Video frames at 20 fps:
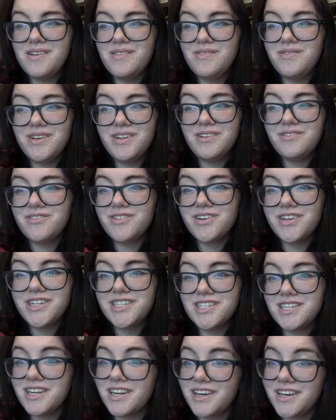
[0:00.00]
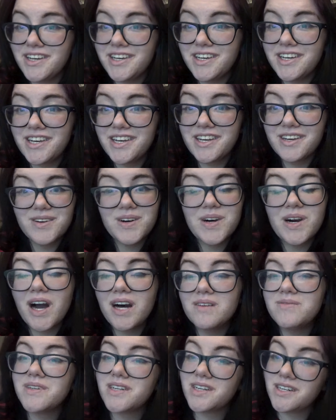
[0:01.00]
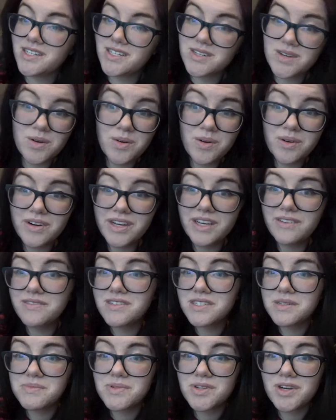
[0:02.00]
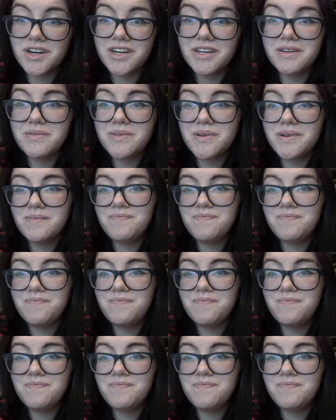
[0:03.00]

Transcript: feel free to like or comment or even subscribe.